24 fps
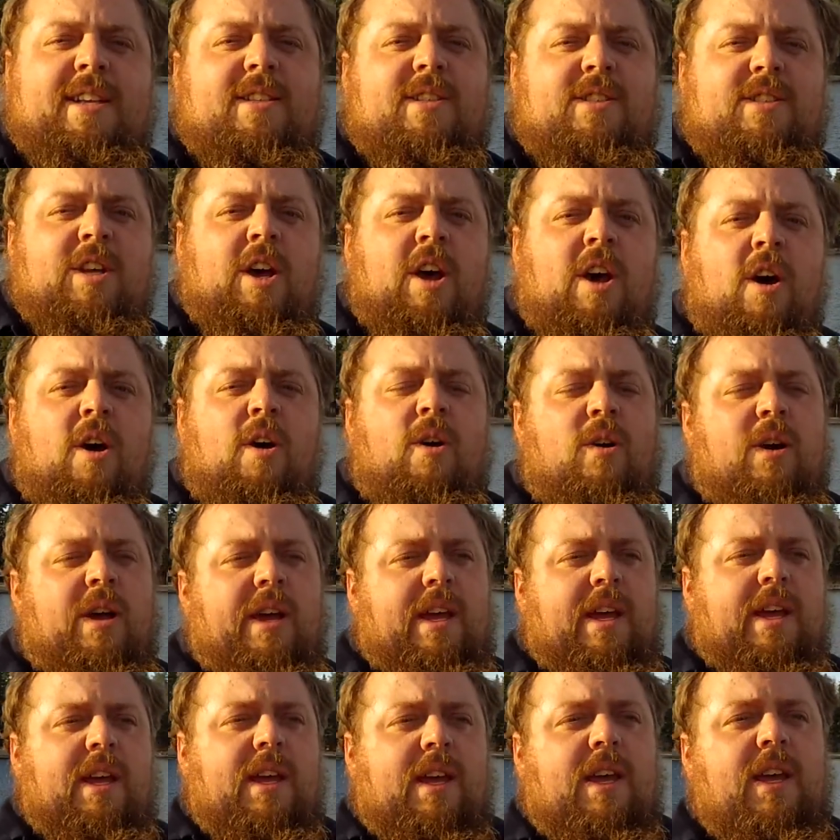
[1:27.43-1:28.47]
So,
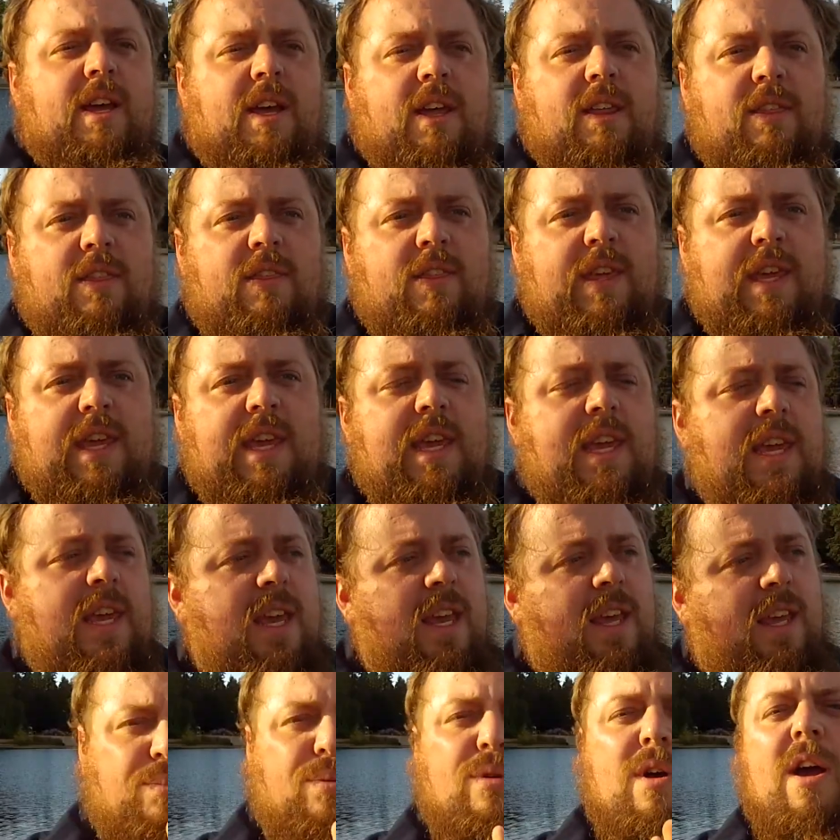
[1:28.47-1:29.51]
the
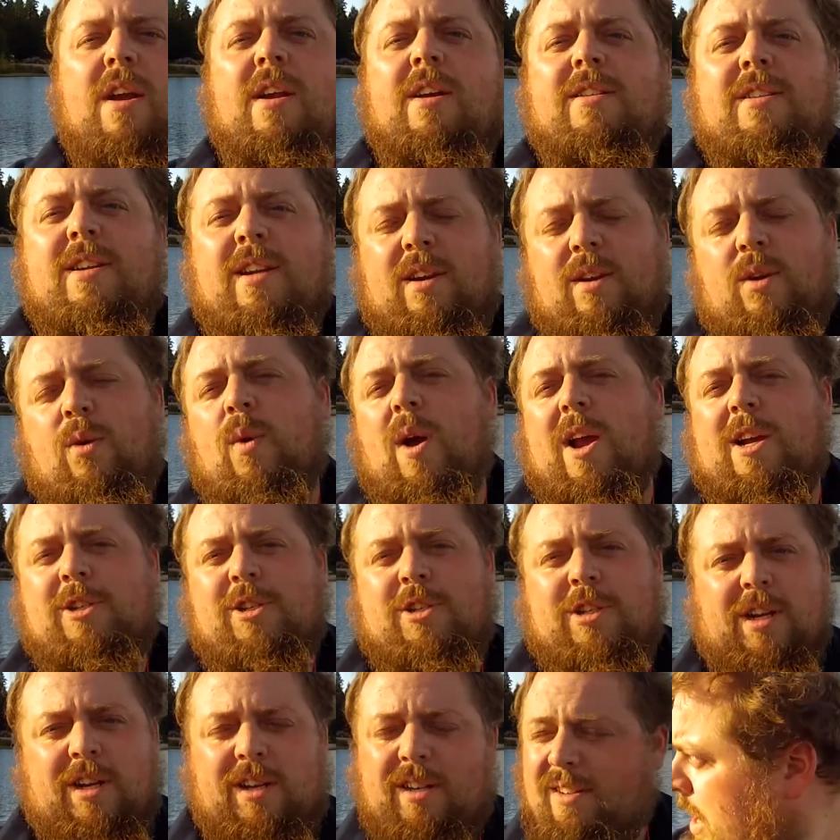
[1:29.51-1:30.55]
product in
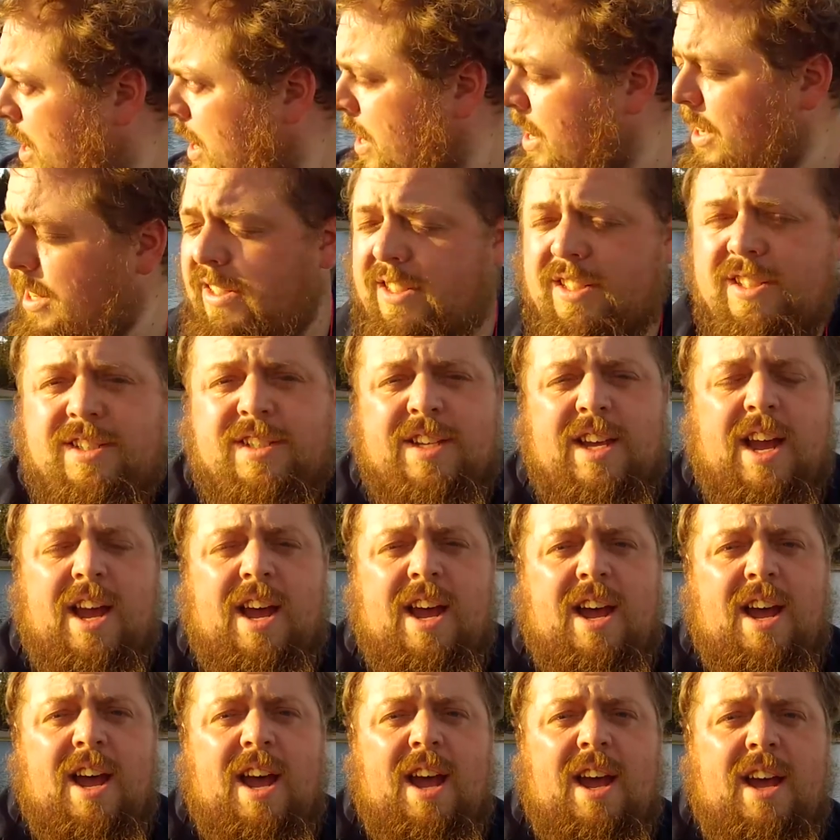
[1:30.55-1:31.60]
question is
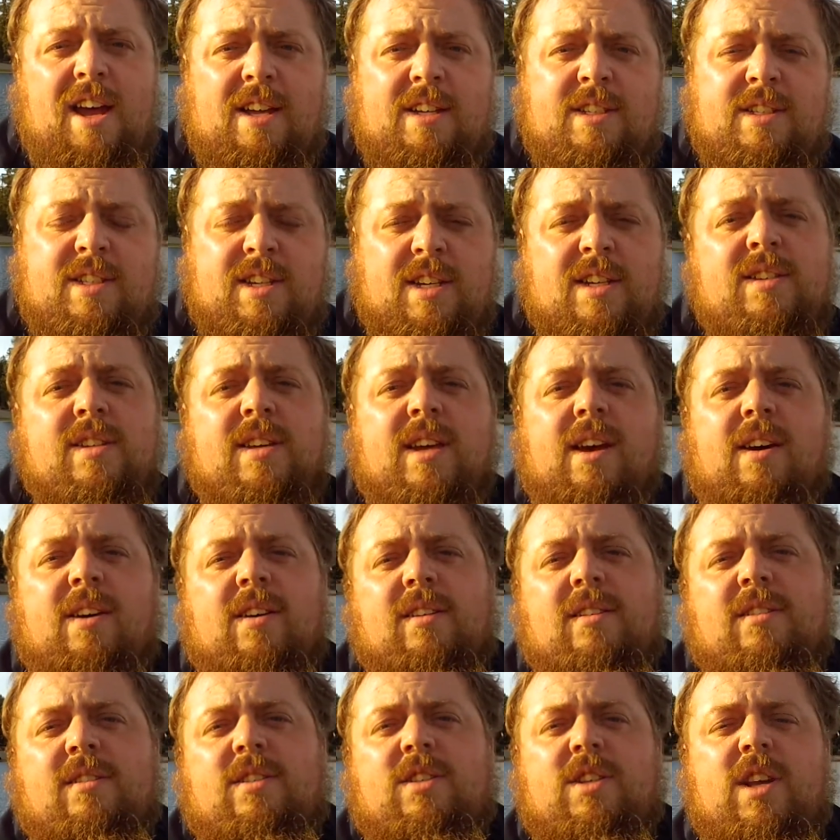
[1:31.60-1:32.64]
Sixgill.
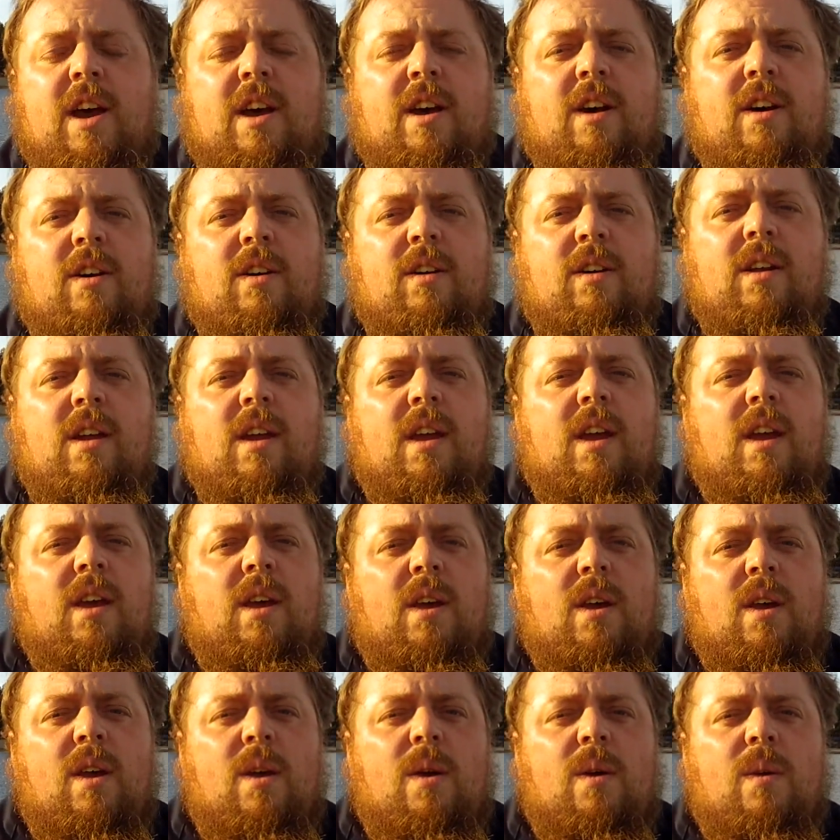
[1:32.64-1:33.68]
So,
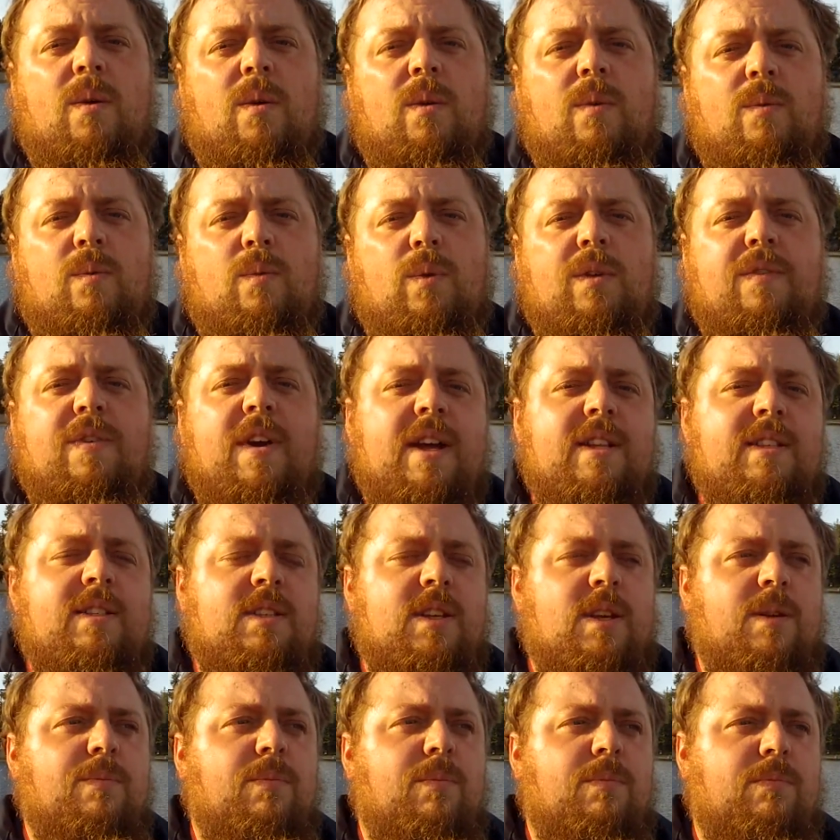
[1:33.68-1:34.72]
we've had
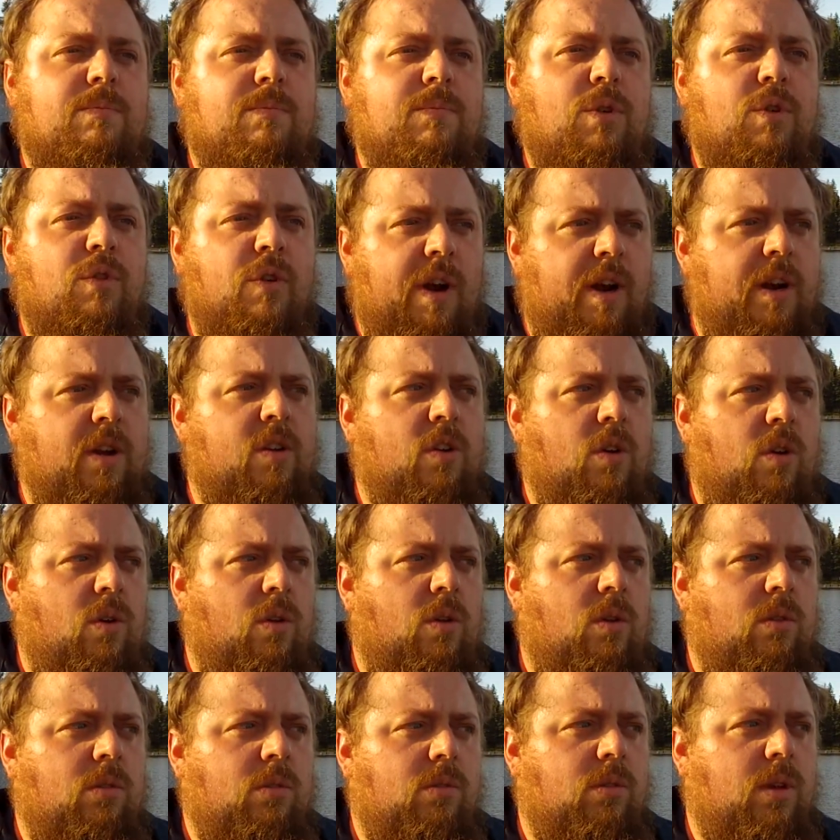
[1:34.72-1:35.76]
some
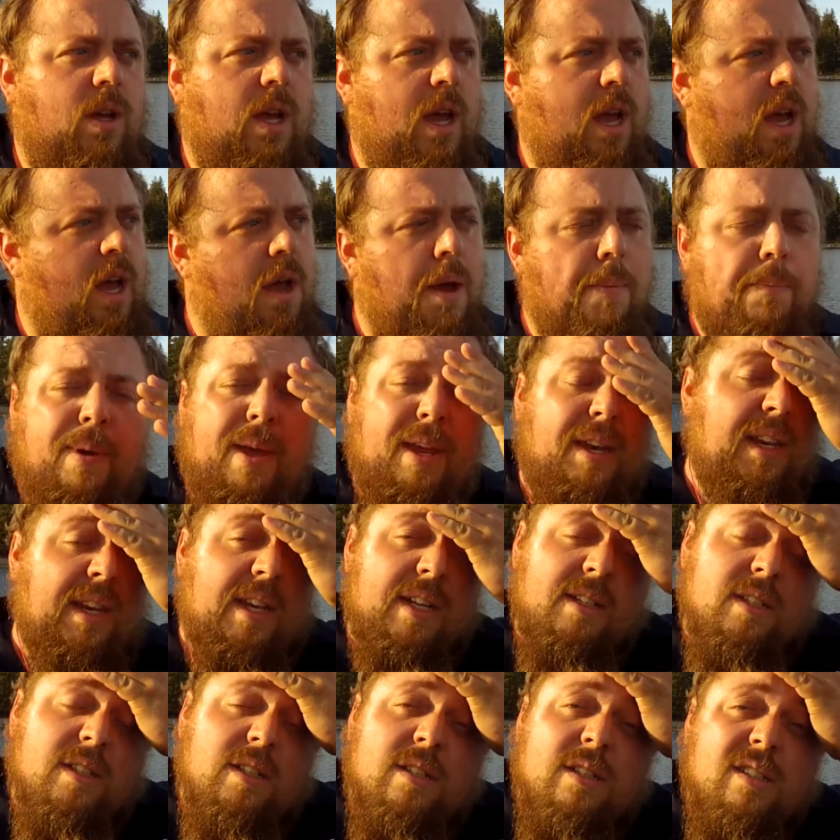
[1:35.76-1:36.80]
critical
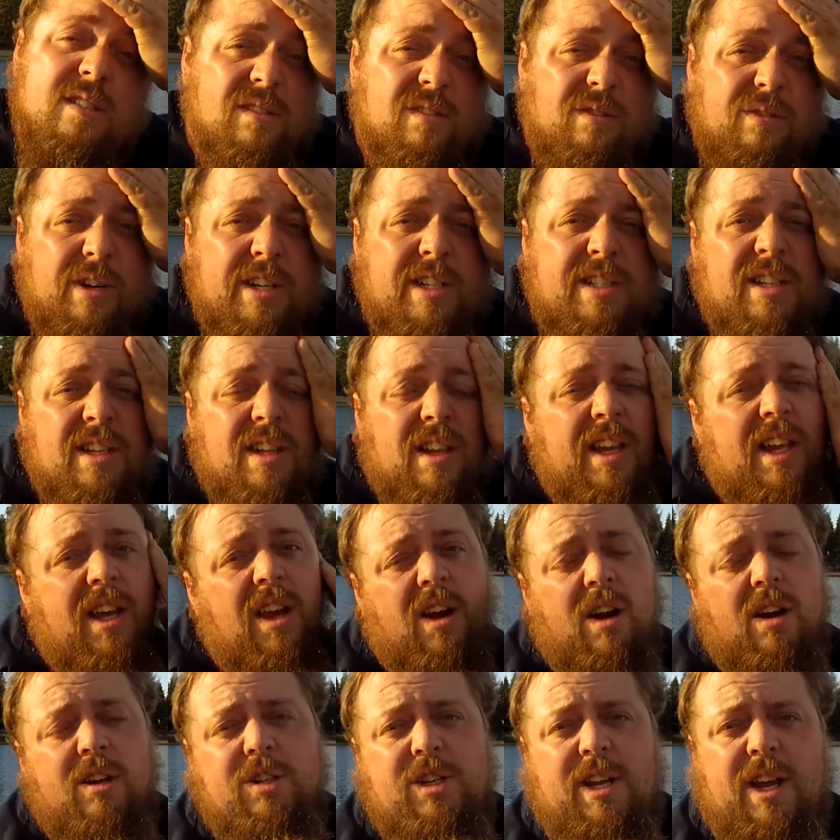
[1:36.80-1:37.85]
opinions recently
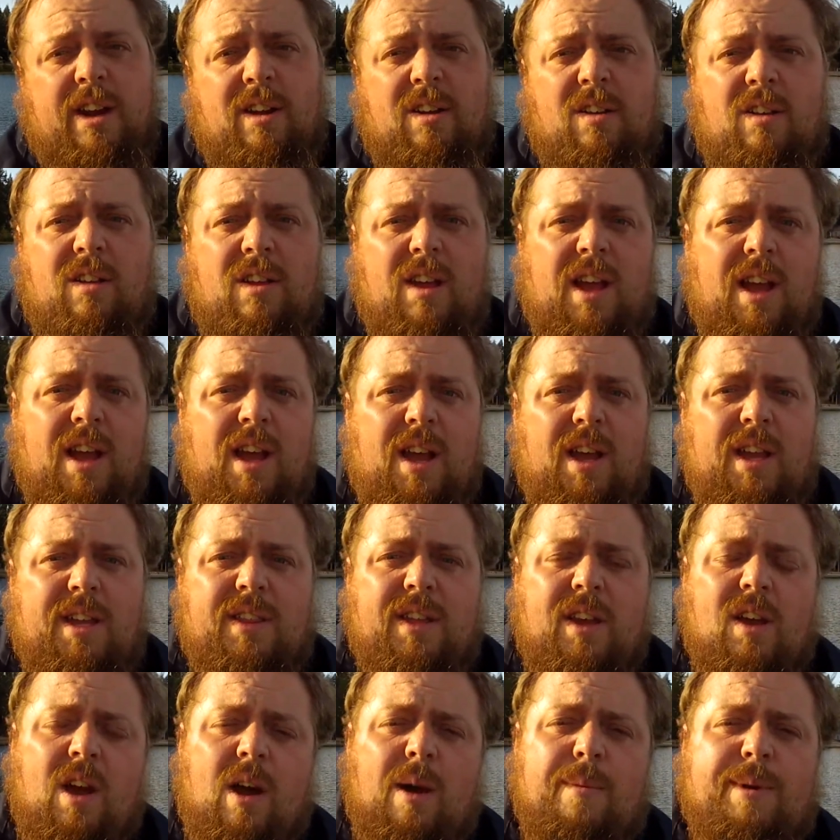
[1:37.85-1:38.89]
on our channel in
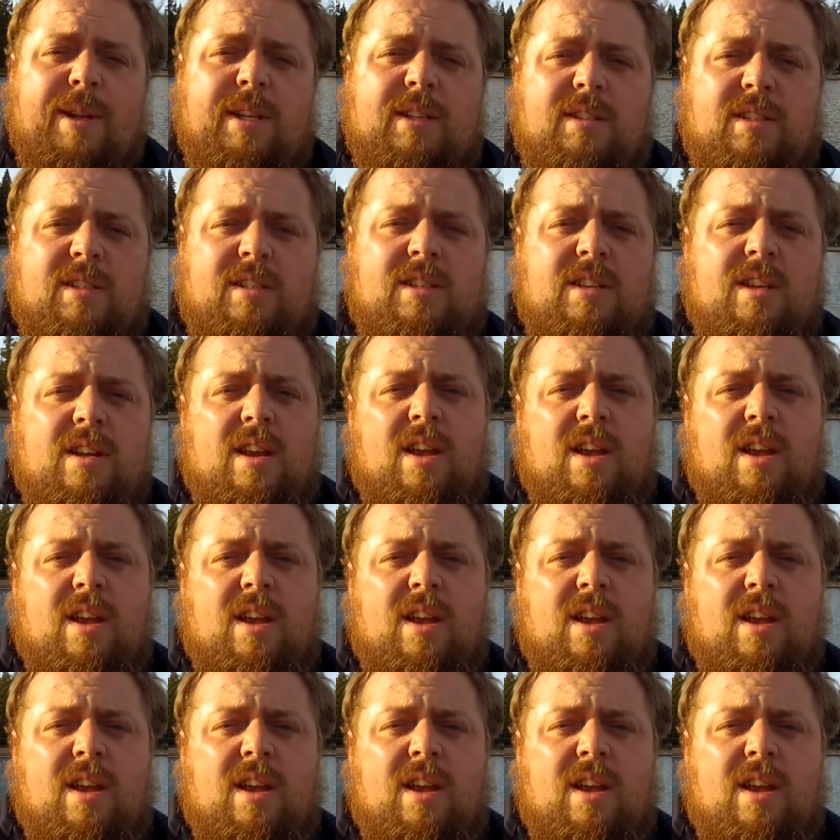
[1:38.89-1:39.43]
the comments.